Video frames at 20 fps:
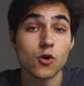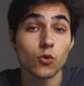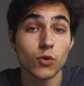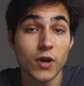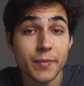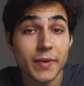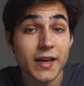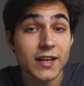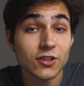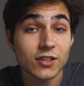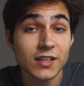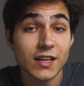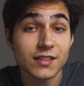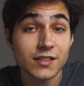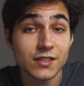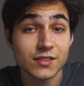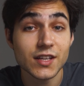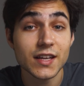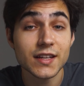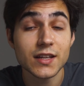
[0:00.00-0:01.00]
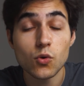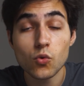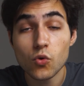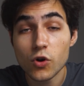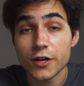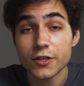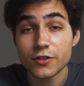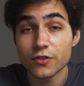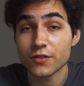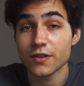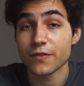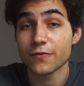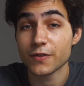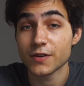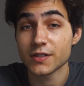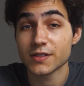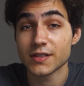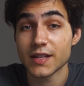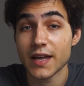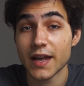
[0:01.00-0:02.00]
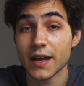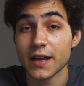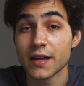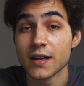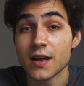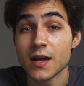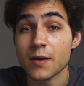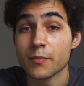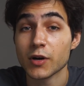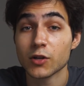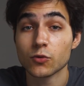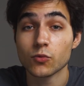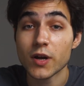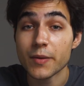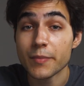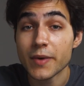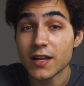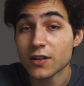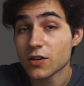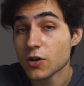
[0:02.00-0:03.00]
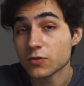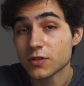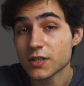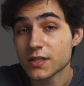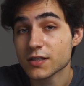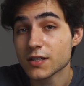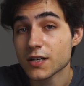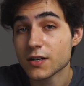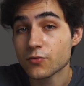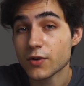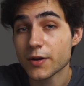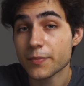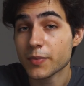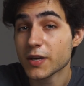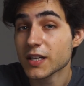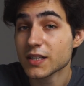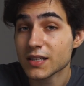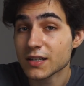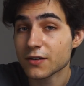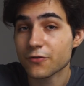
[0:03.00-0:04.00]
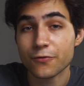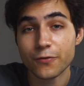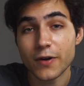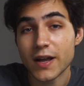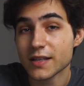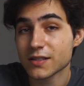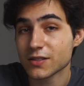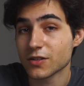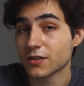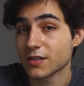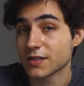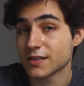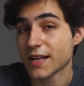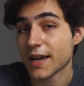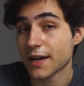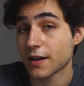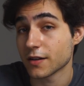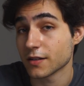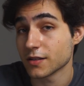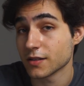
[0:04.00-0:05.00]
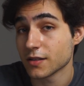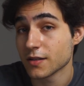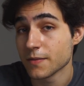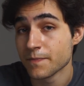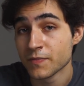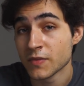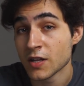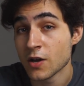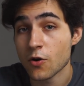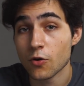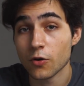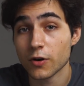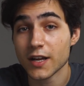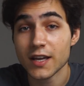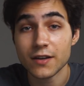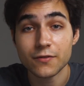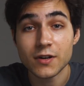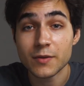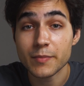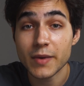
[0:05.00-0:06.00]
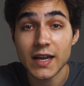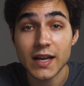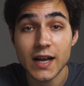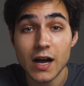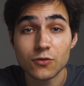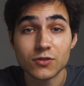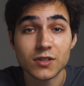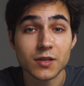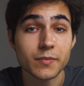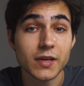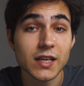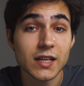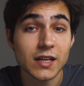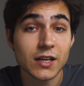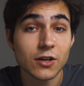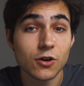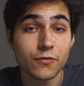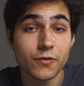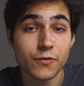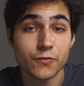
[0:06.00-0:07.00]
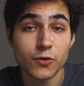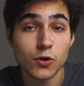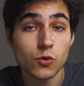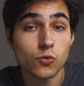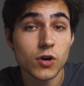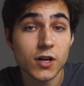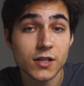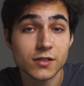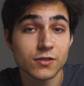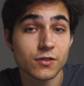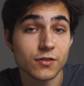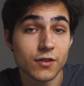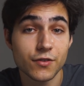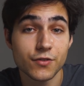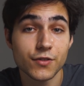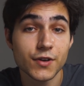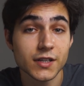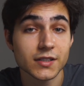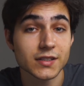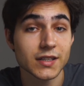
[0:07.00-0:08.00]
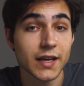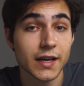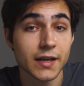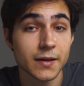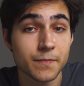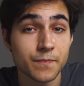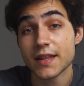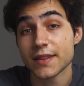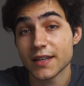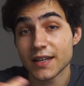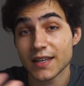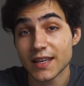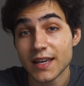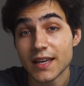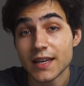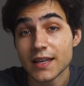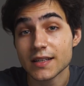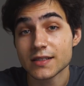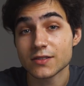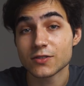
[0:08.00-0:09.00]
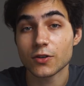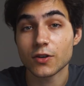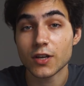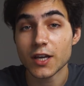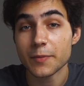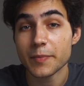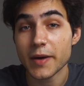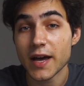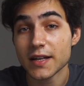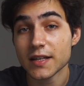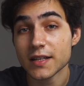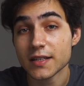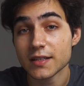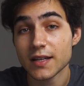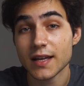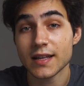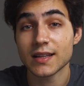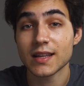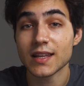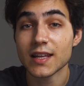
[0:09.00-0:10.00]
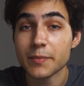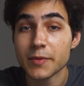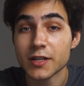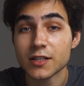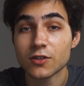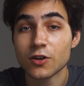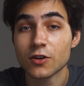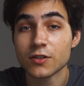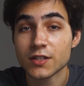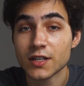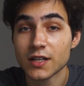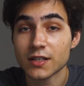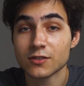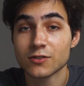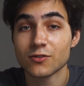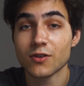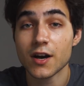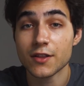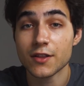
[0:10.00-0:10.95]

We may not understand a word on the first day, but we may notice a repeating phrase on the second, or even make out the meaning of a few words on the third day. The key is to keep at it and limit contact to